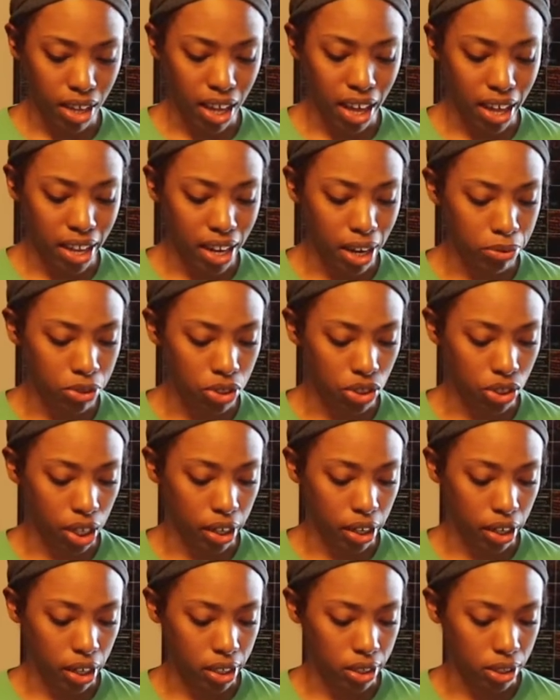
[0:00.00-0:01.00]
And I'm just
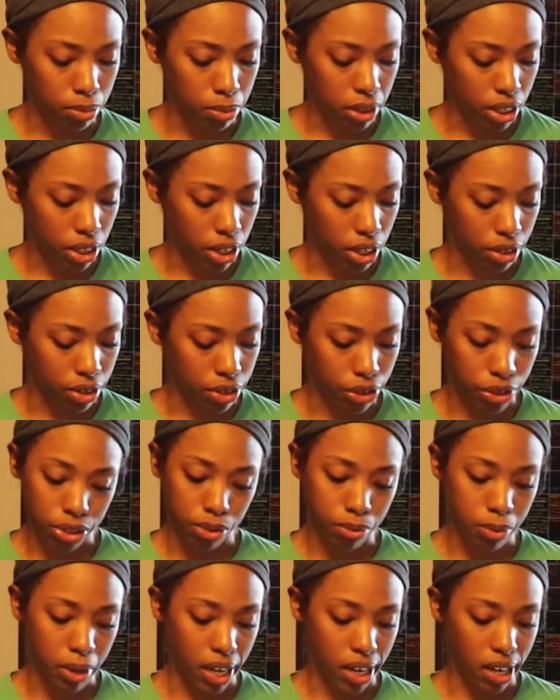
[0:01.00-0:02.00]
curious what the cooked
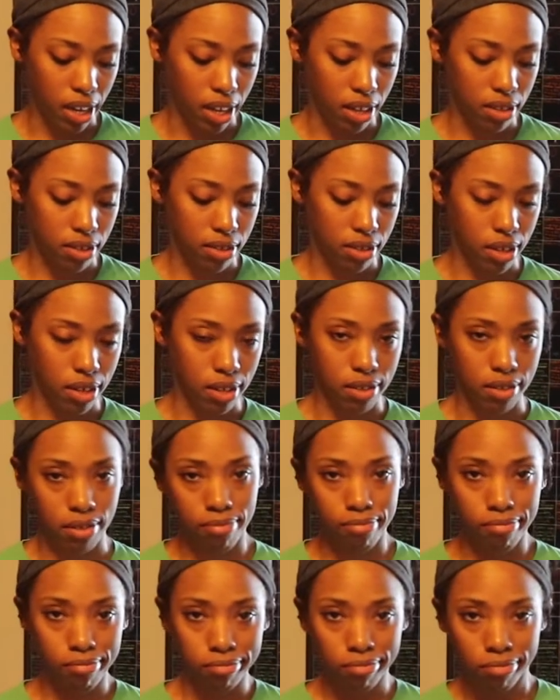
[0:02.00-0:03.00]
weight is,
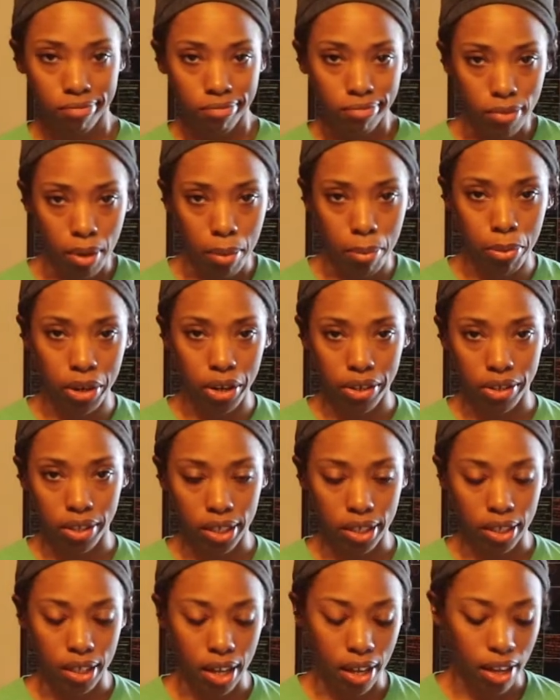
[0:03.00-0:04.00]
because I'm weird
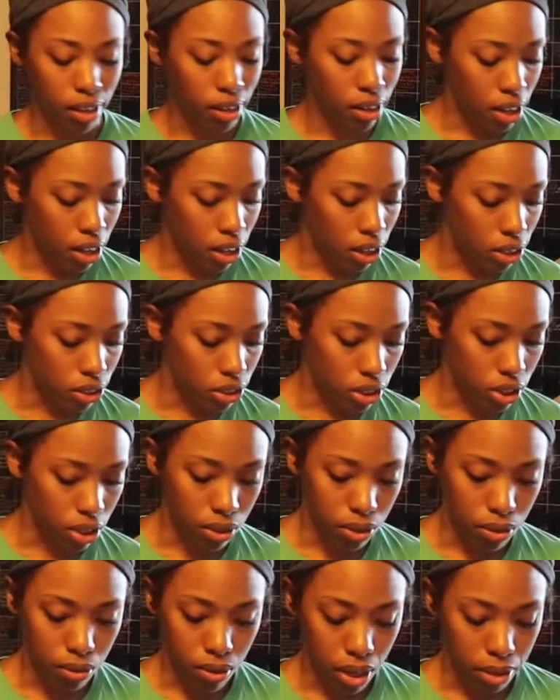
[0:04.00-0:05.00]
like that.
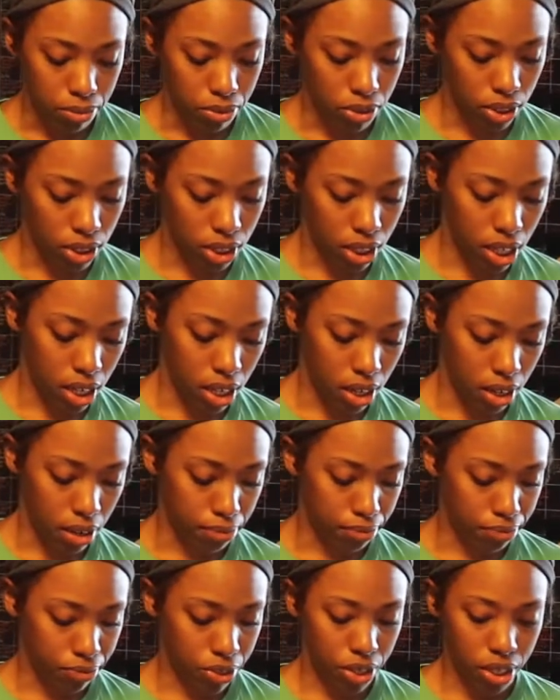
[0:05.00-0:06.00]
So I'm just gonna
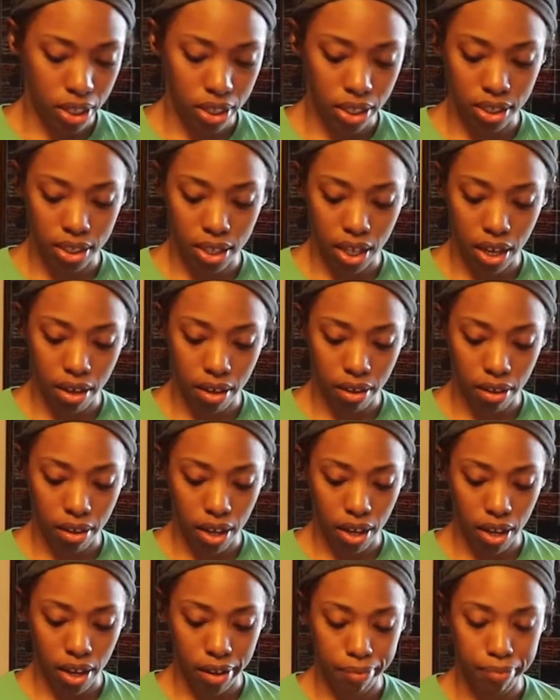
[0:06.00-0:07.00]
turn on the scale
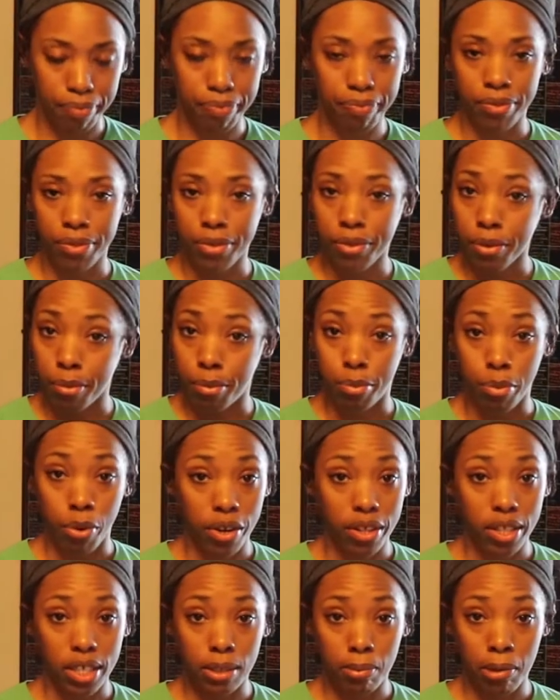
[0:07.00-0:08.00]
and pour
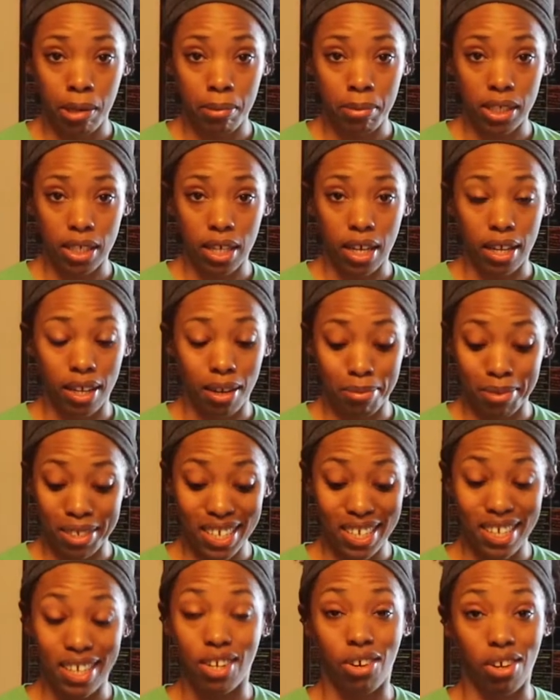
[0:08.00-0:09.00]
these babies on. I'm gonna
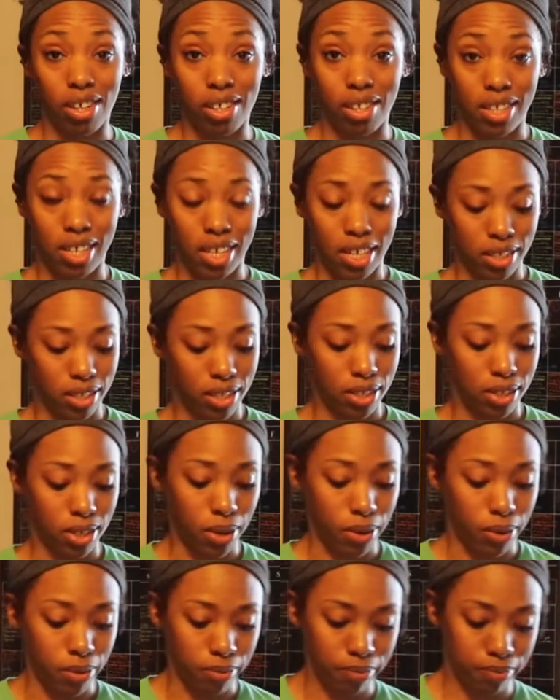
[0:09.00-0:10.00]
eat all of these,
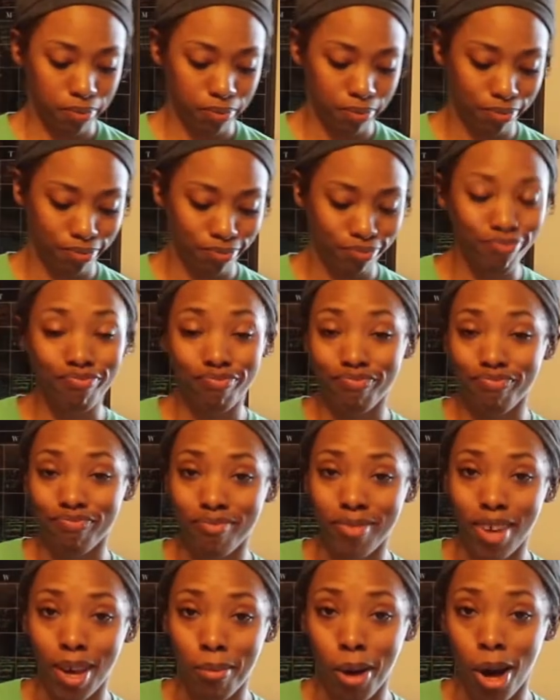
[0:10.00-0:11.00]
so
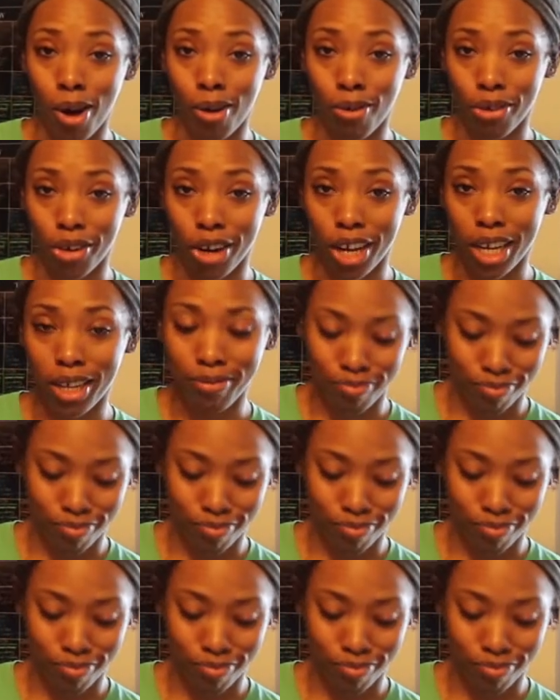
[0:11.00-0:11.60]
I'm hungry.